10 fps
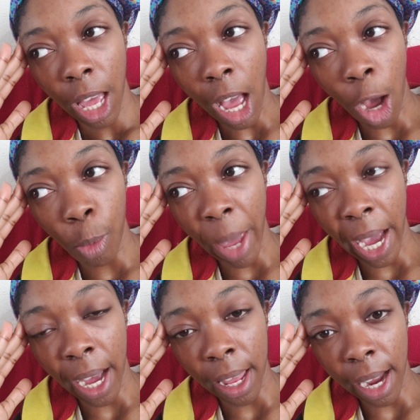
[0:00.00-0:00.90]
how
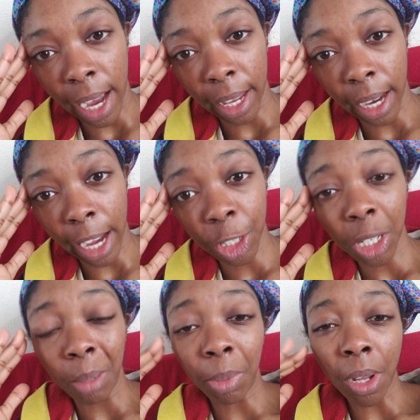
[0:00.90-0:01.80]
bad I could
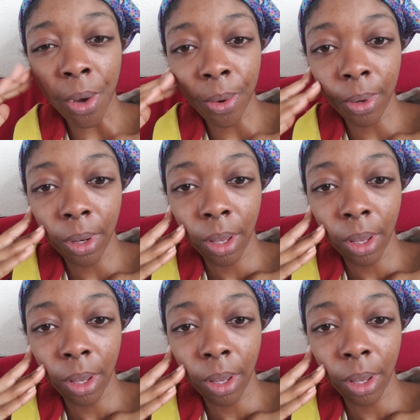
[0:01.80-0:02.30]
actually bloat.